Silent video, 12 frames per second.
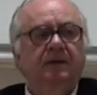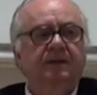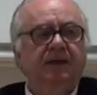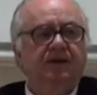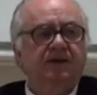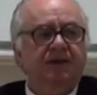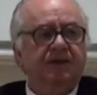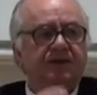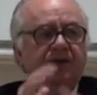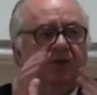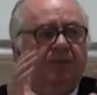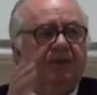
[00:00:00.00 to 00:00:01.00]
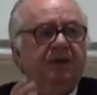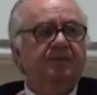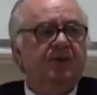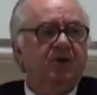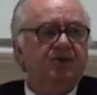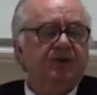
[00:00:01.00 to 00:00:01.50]
that turns the European
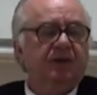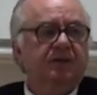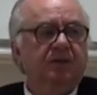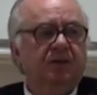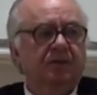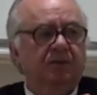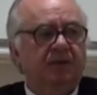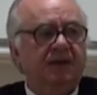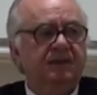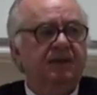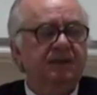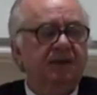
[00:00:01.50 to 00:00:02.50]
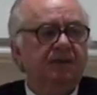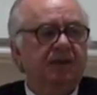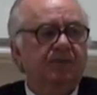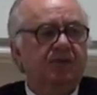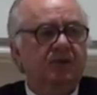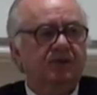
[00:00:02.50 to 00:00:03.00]
project or the Western
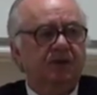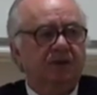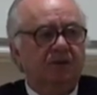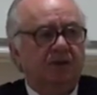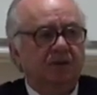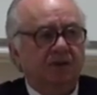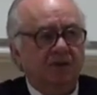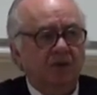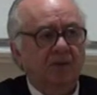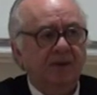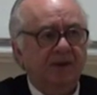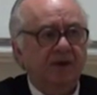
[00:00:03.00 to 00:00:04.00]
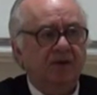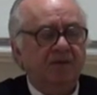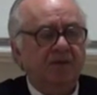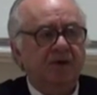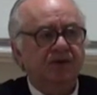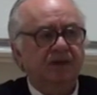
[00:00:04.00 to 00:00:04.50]
Centric project or the Global North
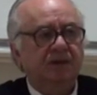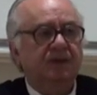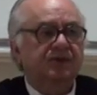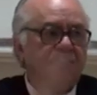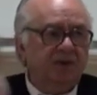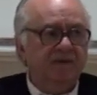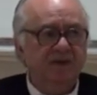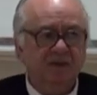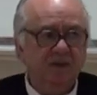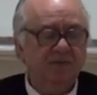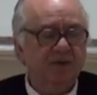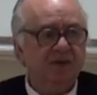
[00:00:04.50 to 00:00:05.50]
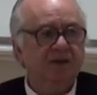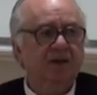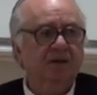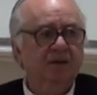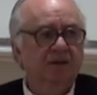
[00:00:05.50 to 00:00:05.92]
project as the universal project.